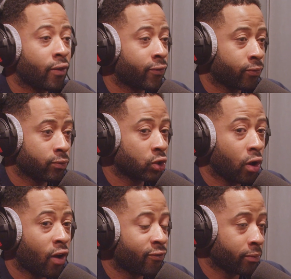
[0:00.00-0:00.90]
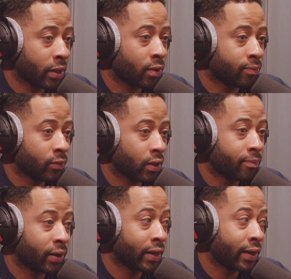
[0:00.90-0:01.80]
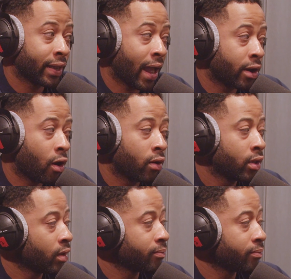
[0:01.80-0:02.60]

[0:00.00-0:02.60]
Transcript: off shut off from it com completely and not.